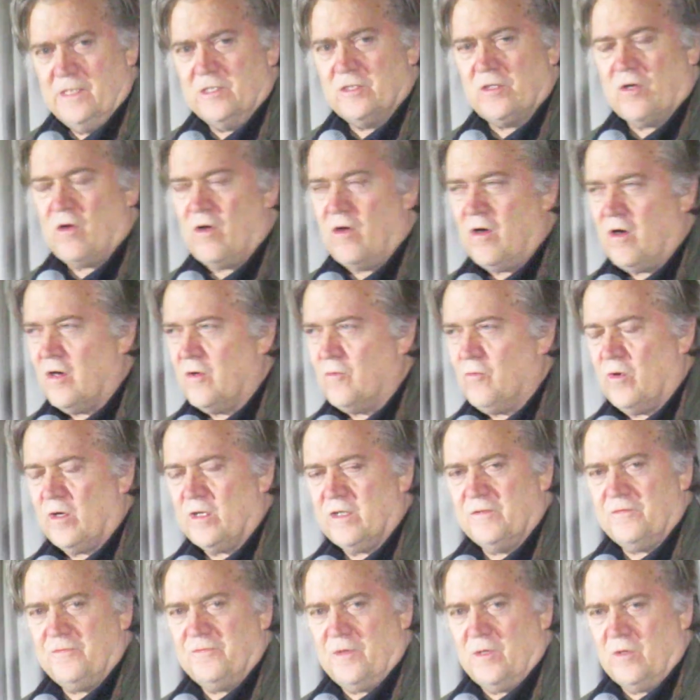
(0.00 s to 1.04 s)
These are
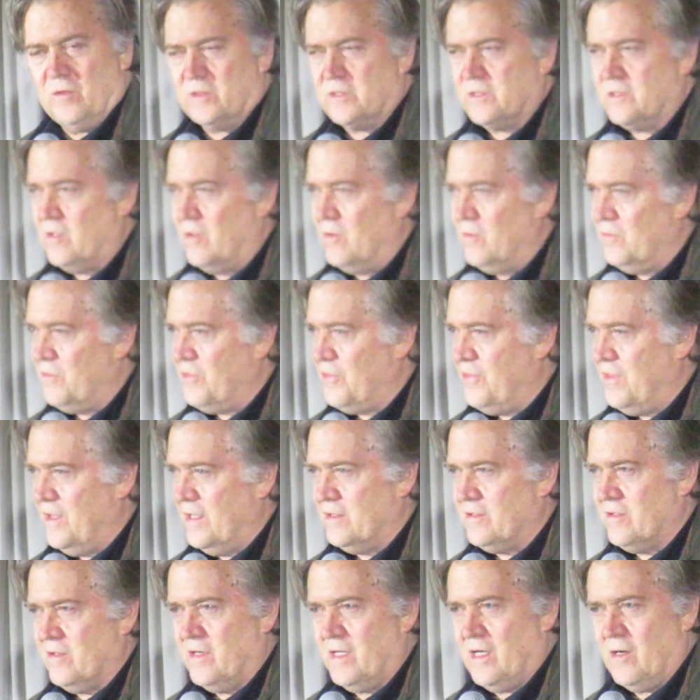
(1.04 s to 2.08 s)
hard-working folks. Don't
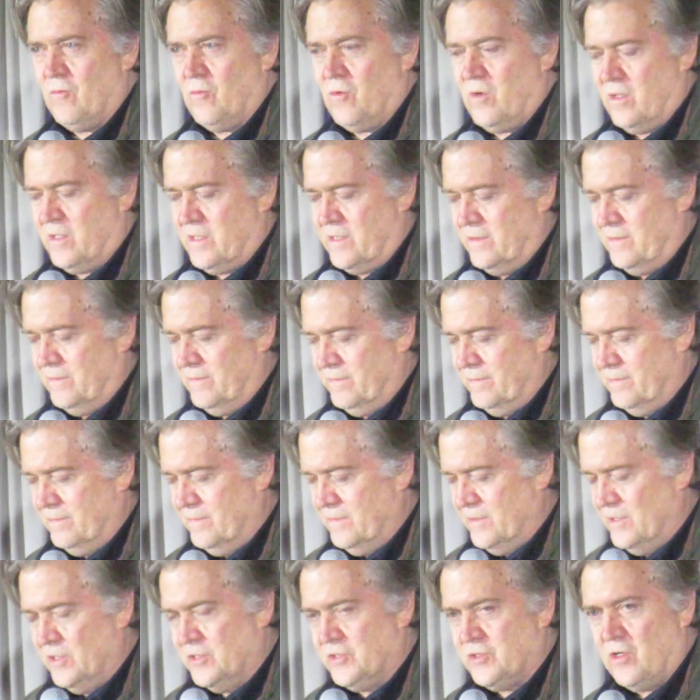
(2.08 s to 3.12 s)
think they're not working.
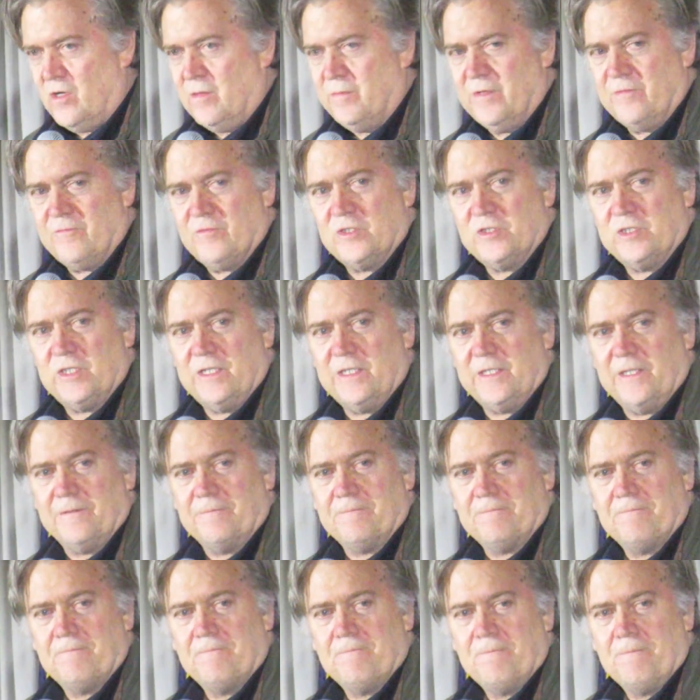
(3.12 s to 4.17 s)
You saw them in
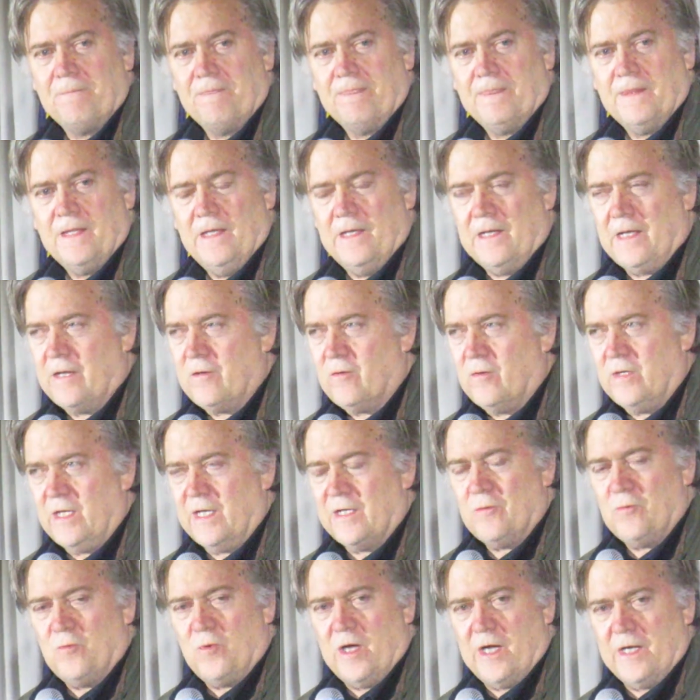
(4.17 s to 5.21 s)
Virginia. And I don't
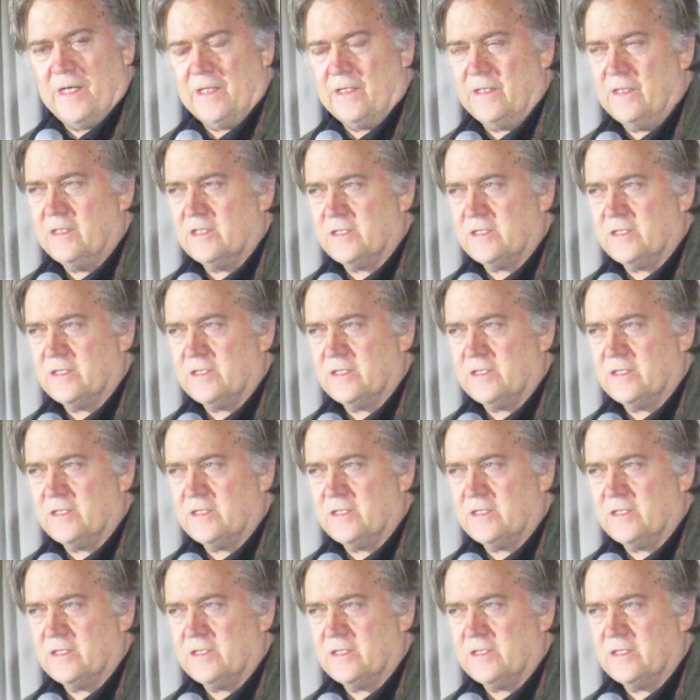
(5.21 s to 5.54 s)
like whining.